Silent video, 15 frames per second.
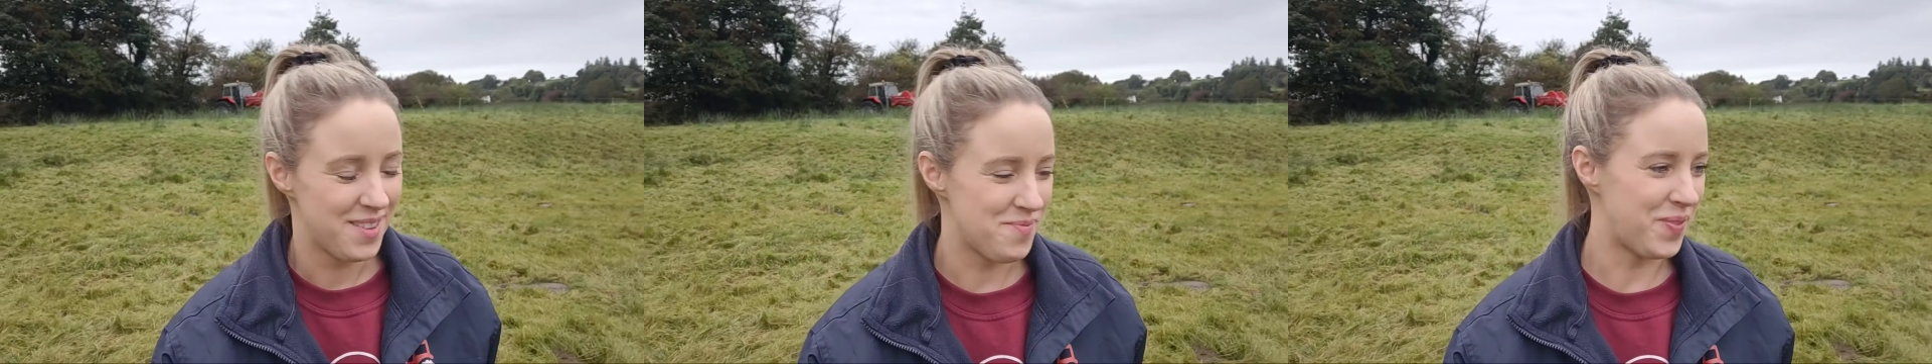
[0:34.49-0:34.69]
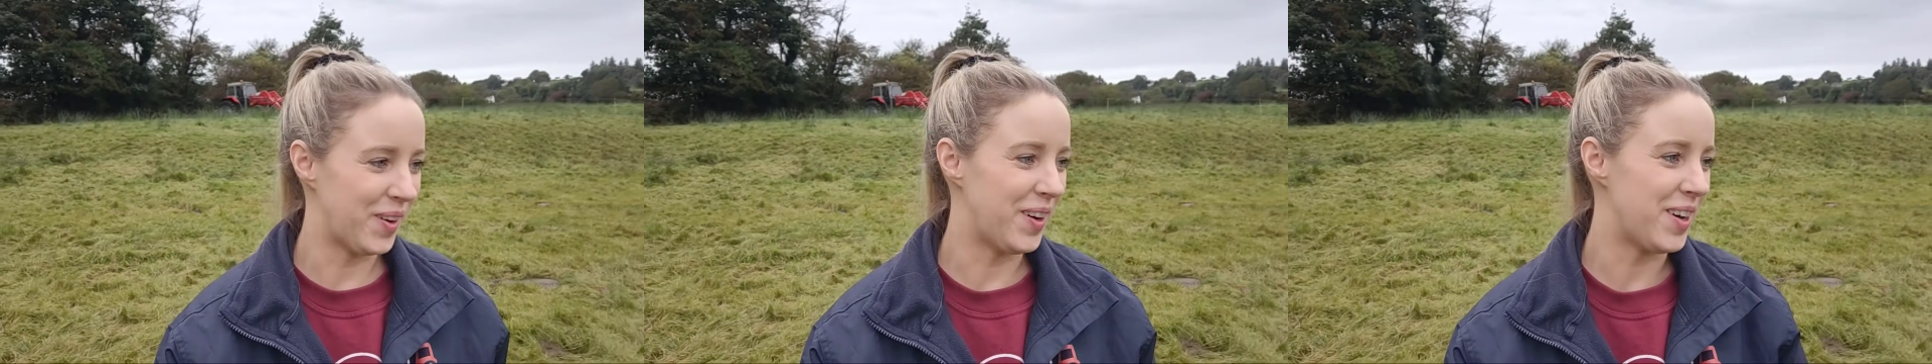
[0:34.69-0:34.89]

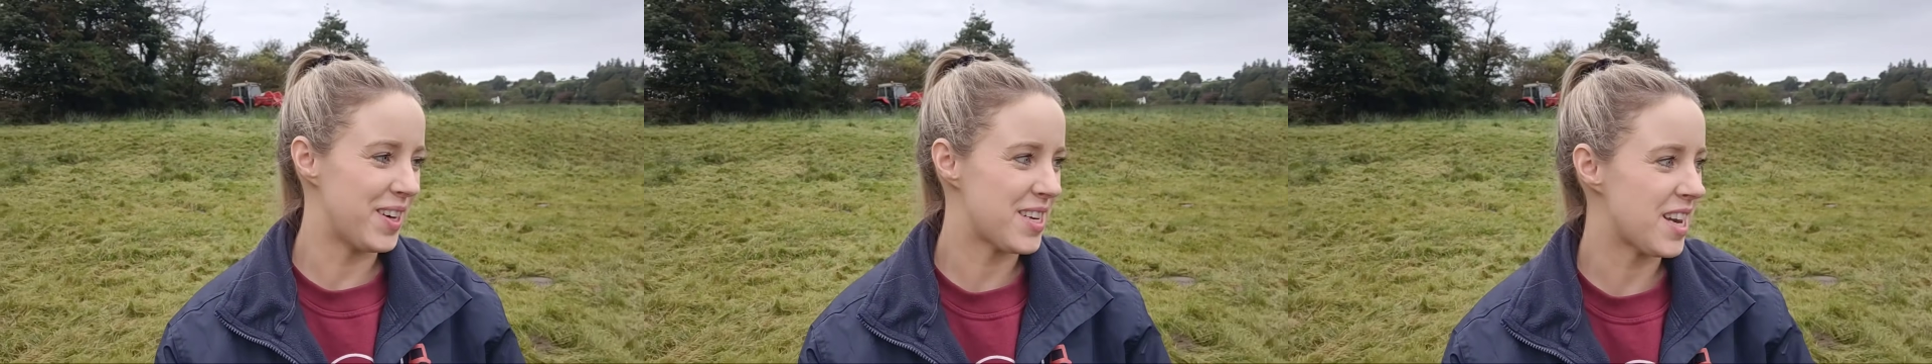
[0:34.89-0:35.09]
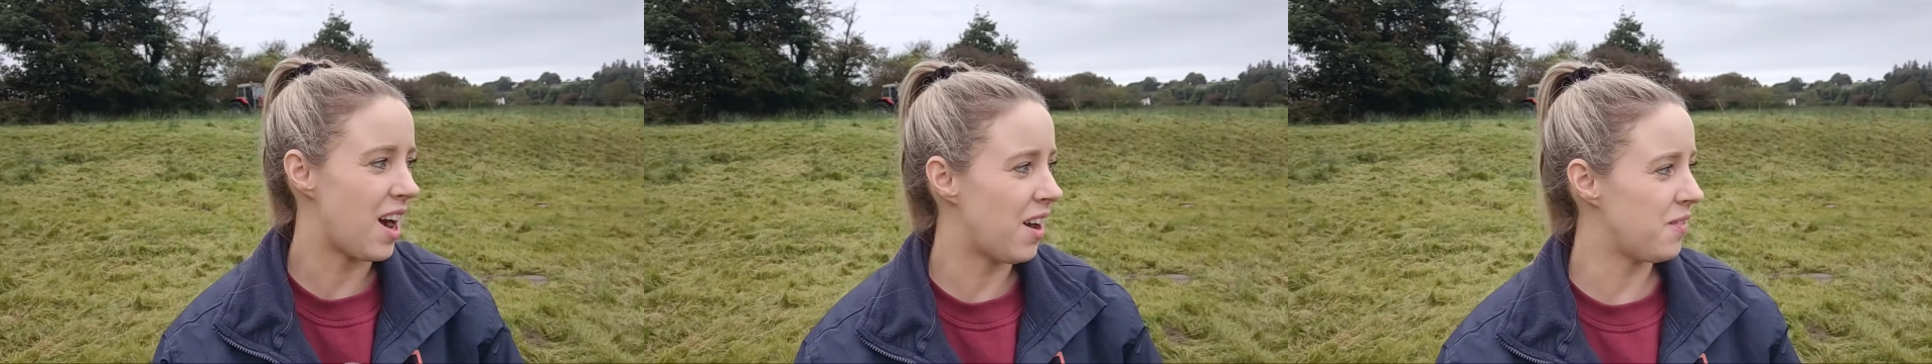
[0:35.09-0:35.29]

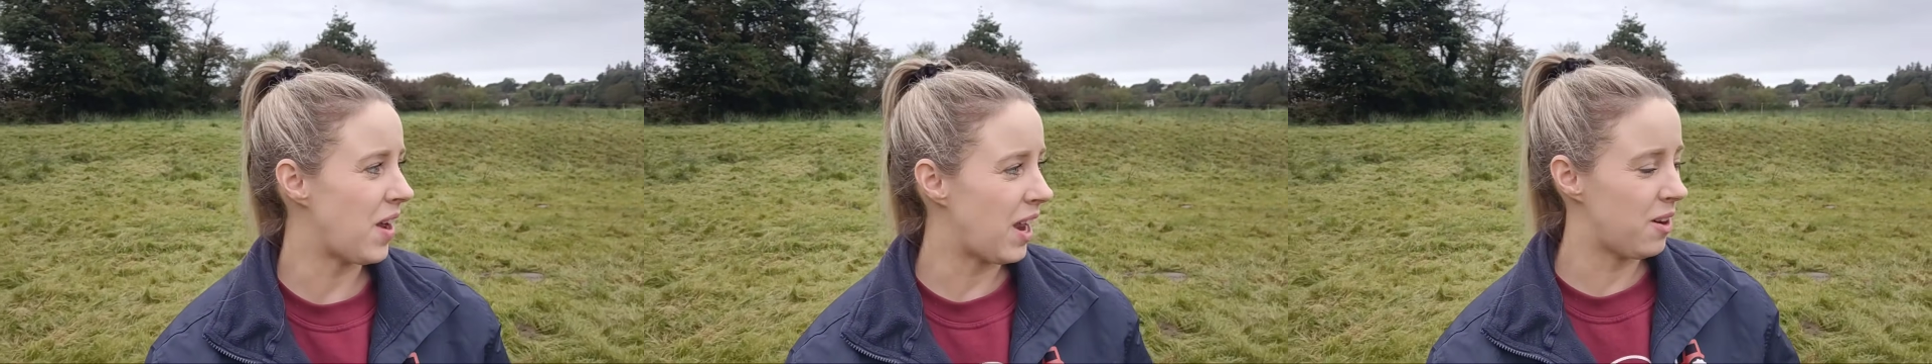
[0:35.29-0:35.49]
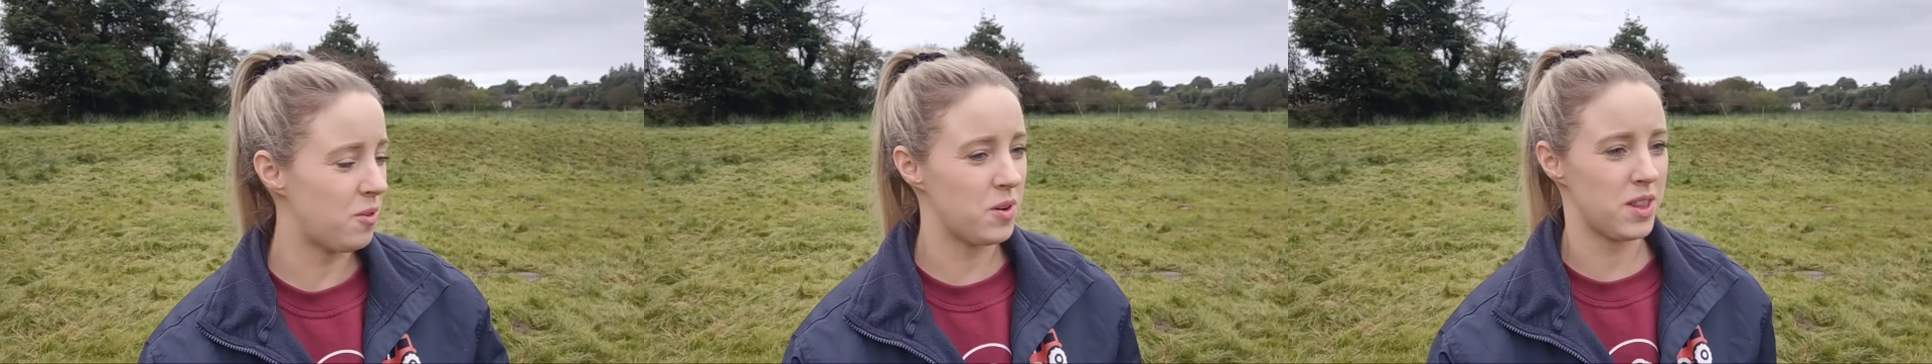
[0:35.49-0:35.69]
But I'm
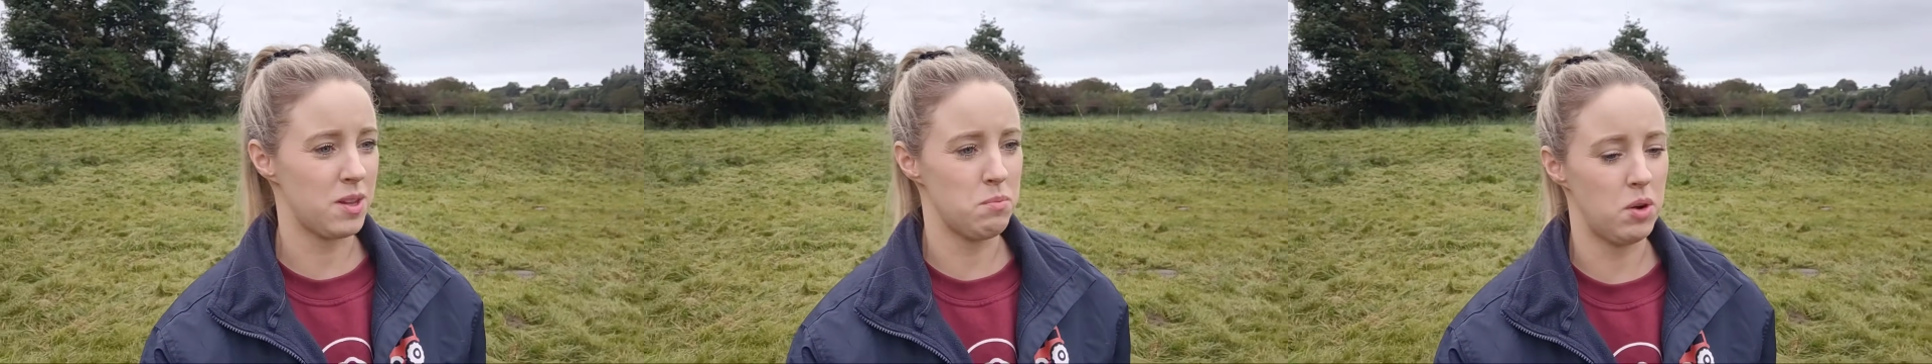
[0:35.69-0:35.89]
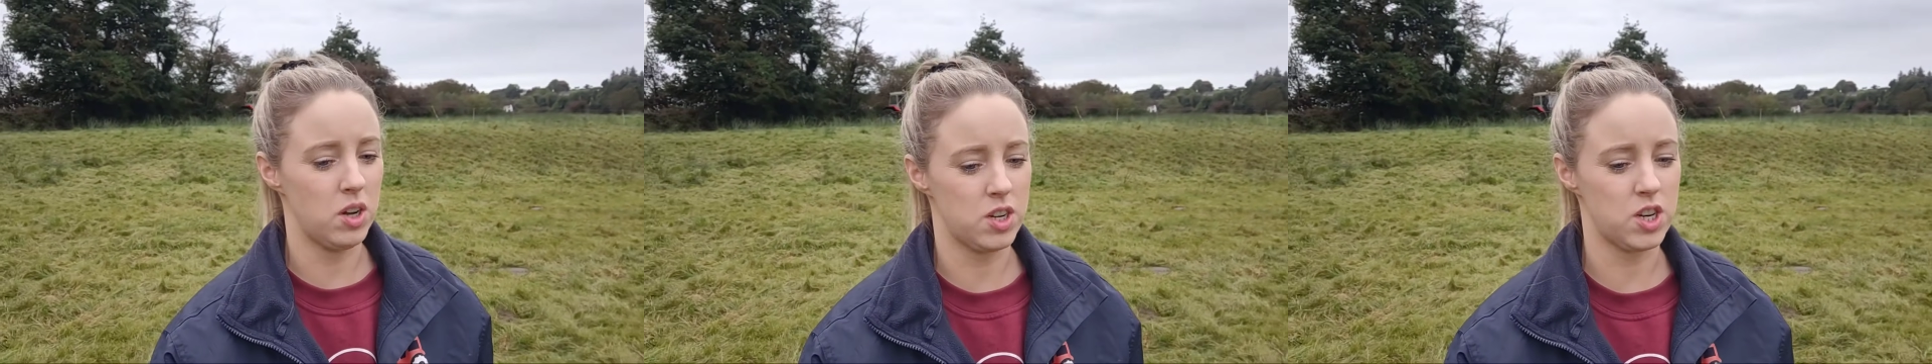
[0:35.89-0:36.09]
out with the
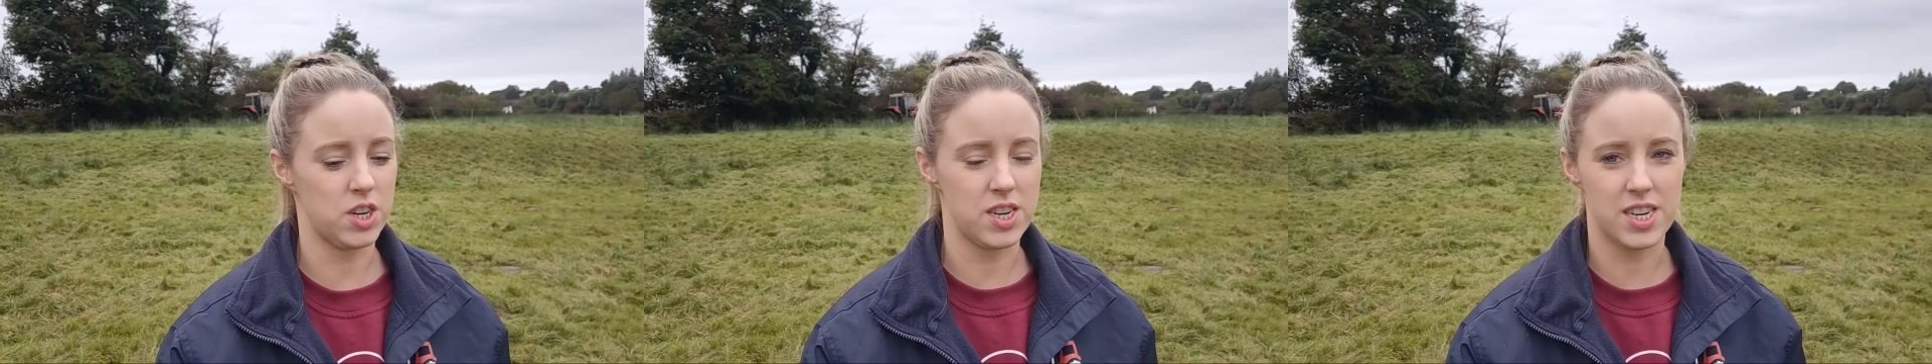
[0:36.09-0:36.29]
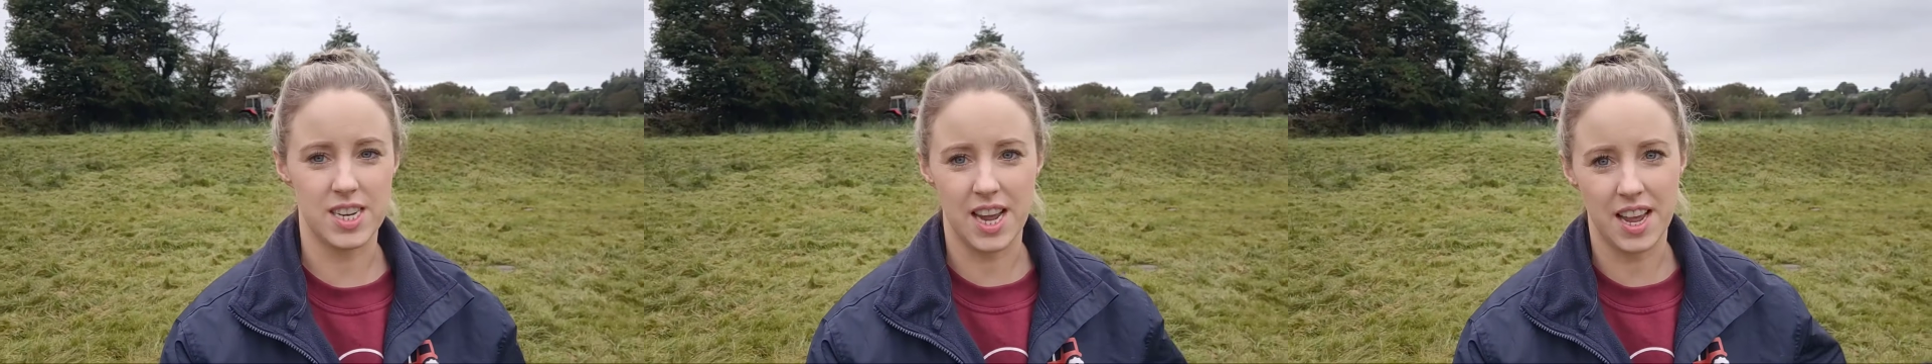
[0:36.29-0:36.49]
mulcher
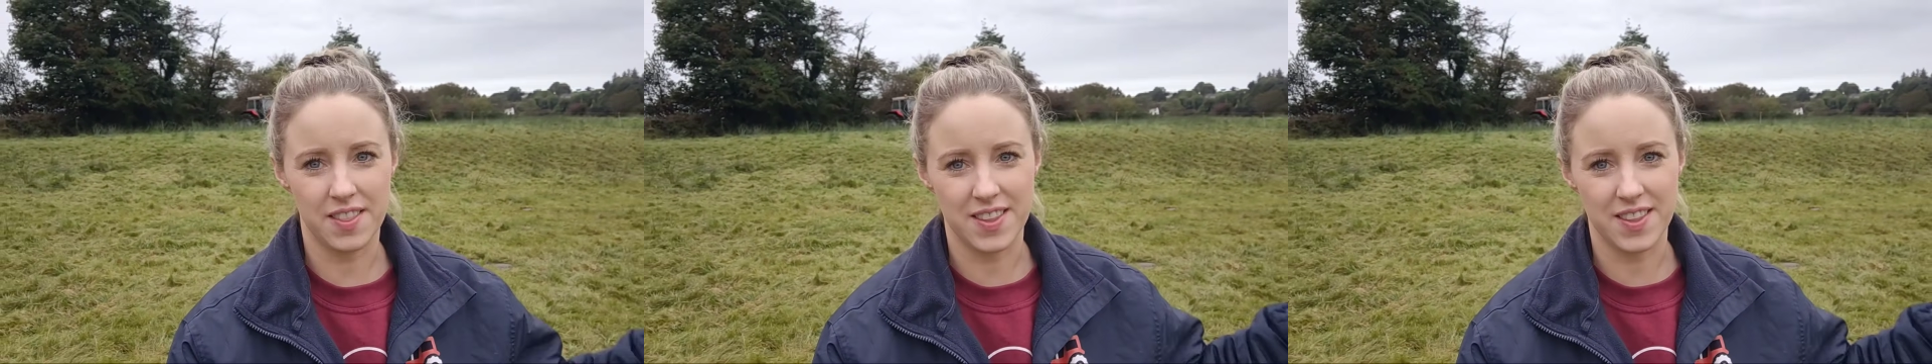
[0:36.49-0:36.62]
today.